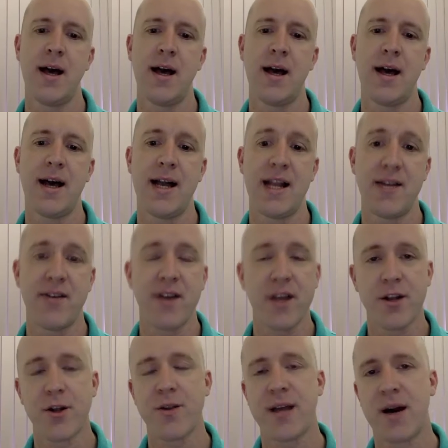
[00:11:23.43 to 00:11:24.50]
Uh, and if I can
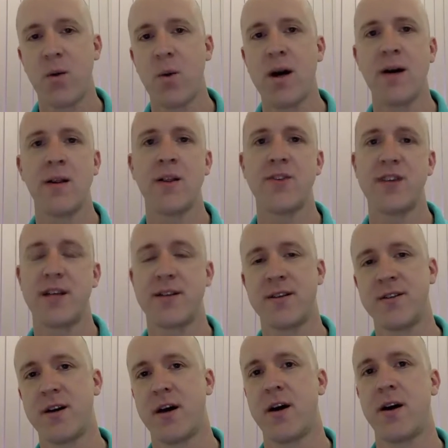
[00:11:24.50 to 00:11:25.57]
do that well, the
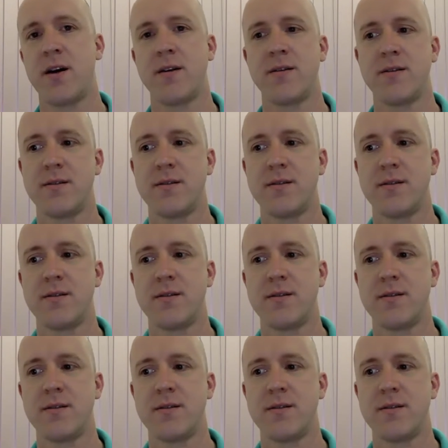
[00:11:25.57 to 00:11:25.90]
chances are